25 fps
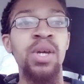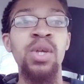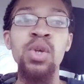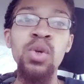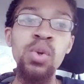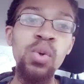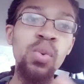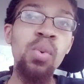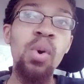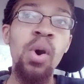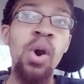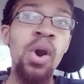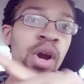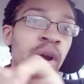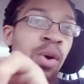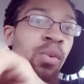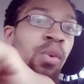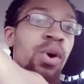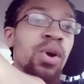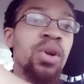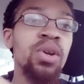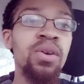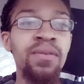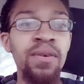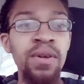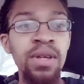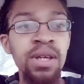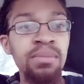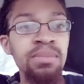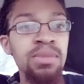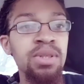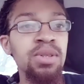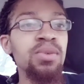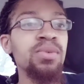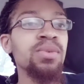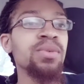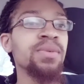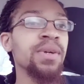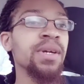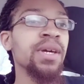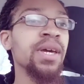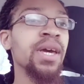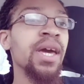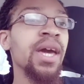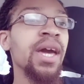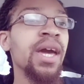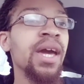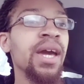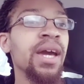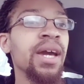You were a worker for him too.
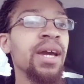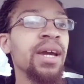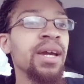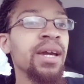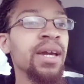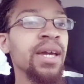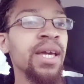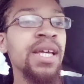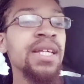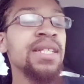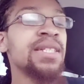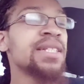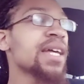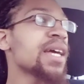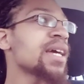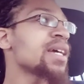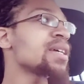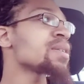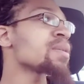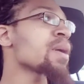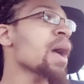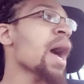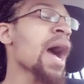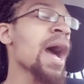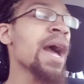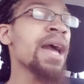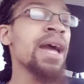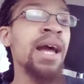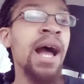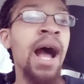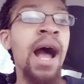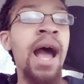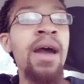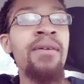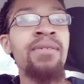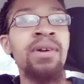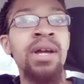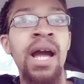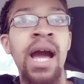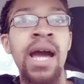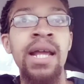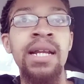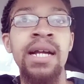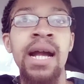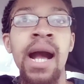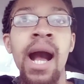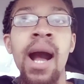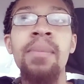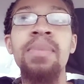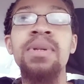He said, I haven't
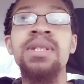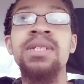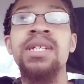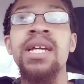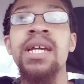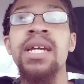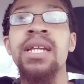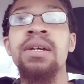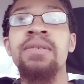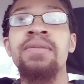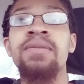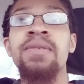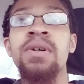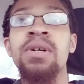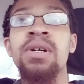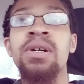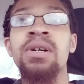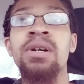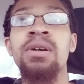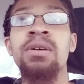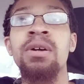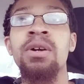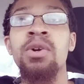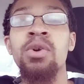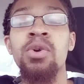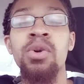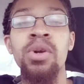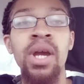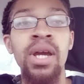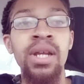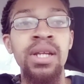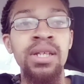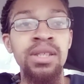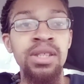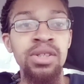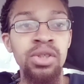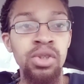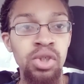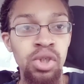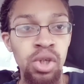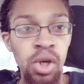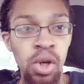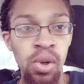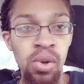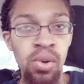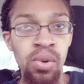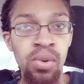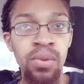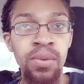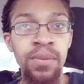gotten compensated for creating the
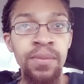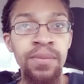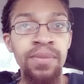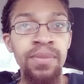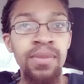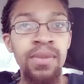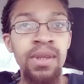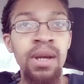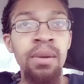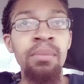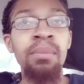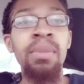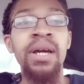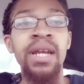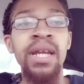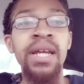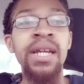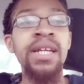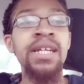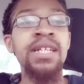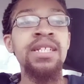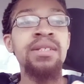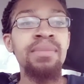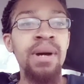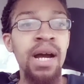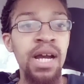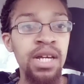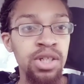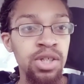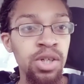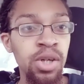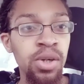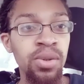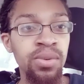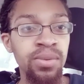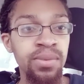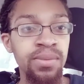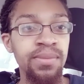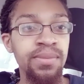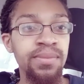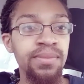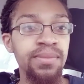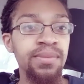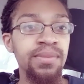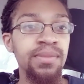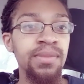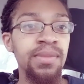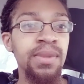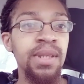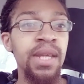show, but it is my show.
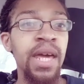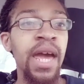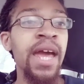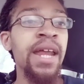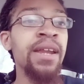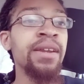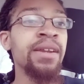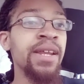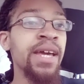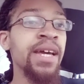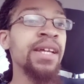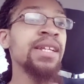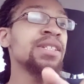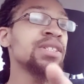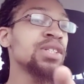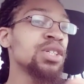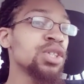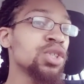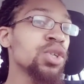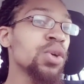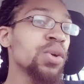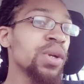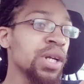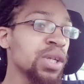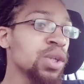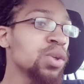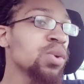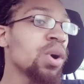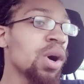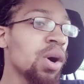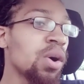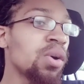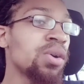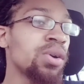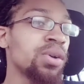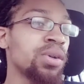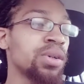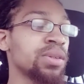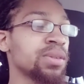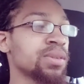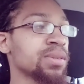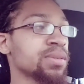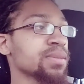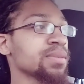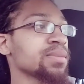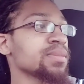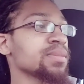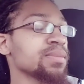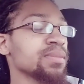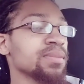And that is the show that you are on.
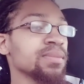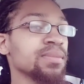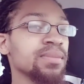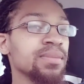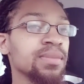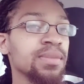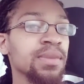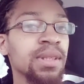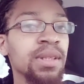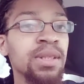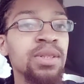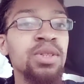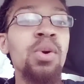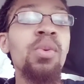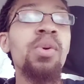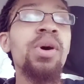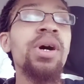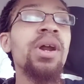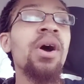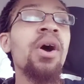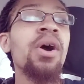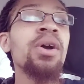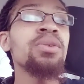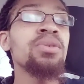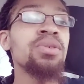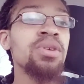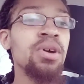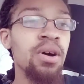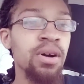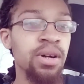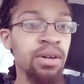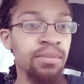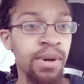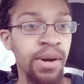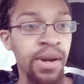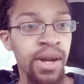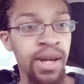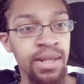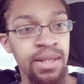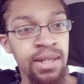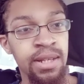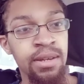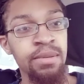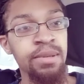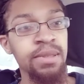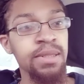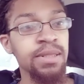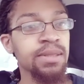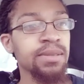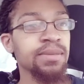So what are you talking about,
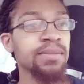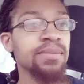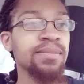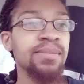Akademiks?